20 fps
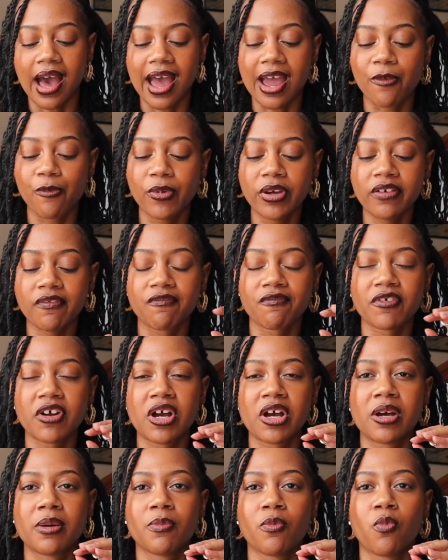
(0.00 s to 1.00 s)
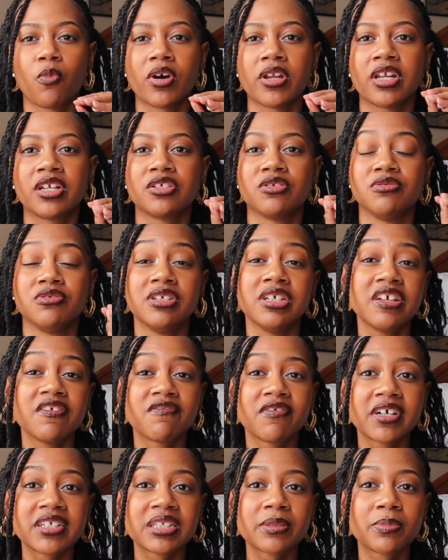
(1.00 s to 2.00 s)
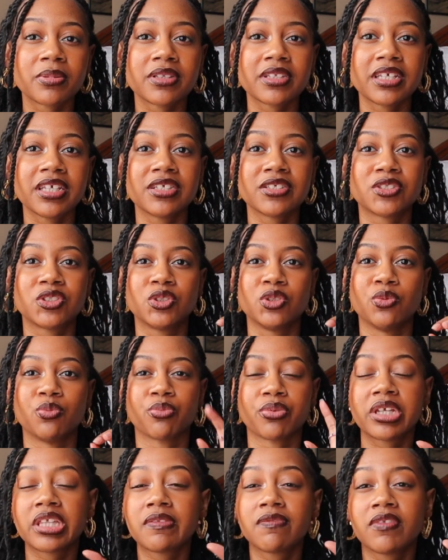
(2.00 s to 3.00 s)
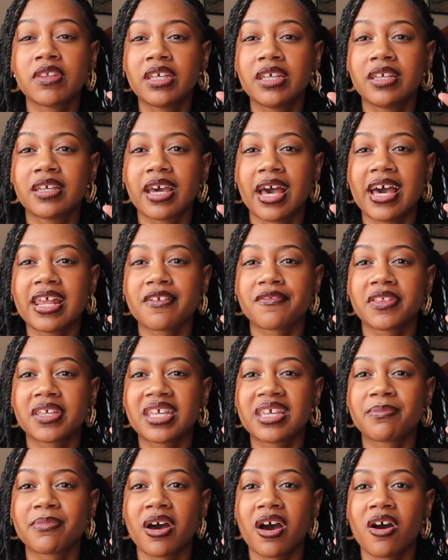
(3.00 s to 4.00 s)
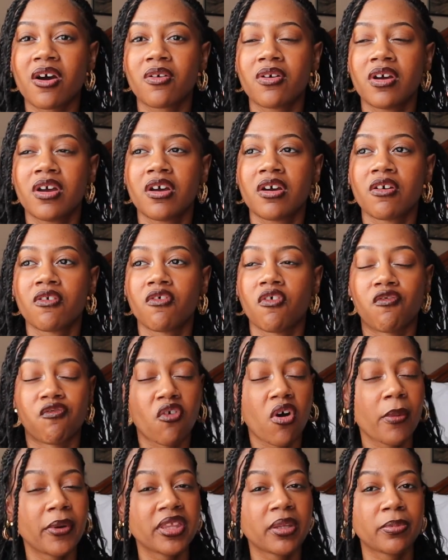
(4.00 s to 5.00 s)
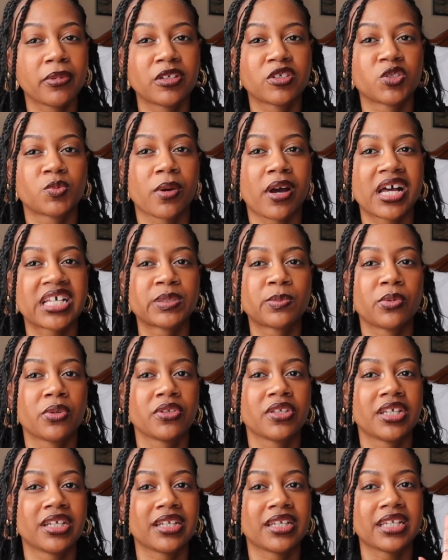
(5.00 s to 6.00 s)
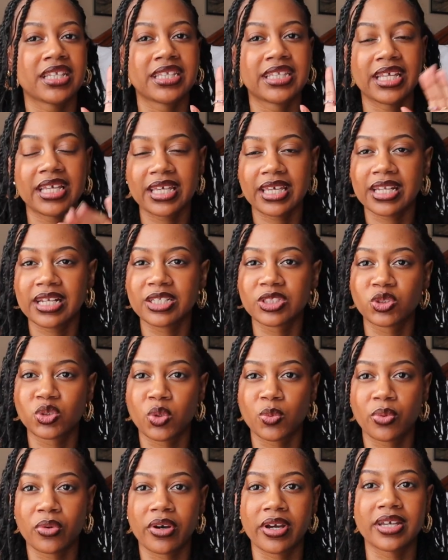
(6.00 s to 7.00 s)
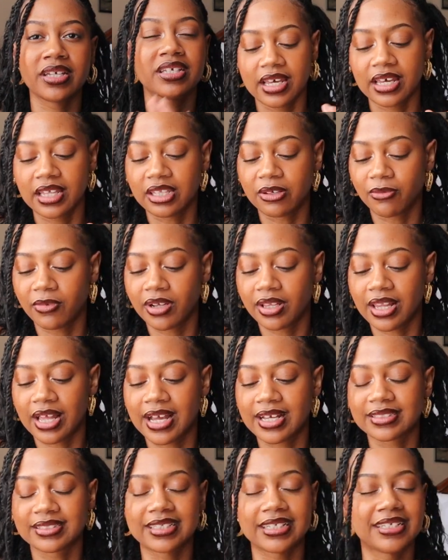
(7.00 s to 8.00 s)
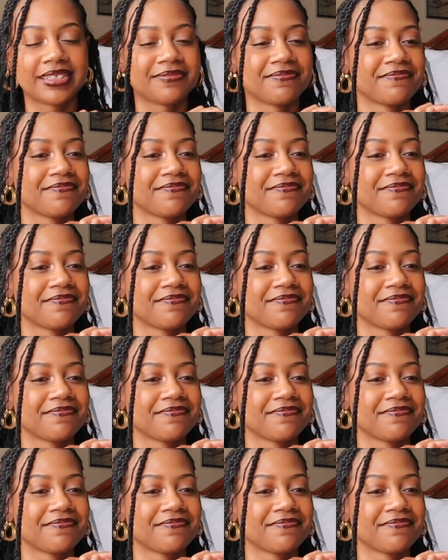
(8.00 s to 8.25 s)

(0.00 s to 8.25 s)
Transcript: I went from wanting to defund the police to briefly kind of thinking about reforming the police as possible, then getting to a point and then realizing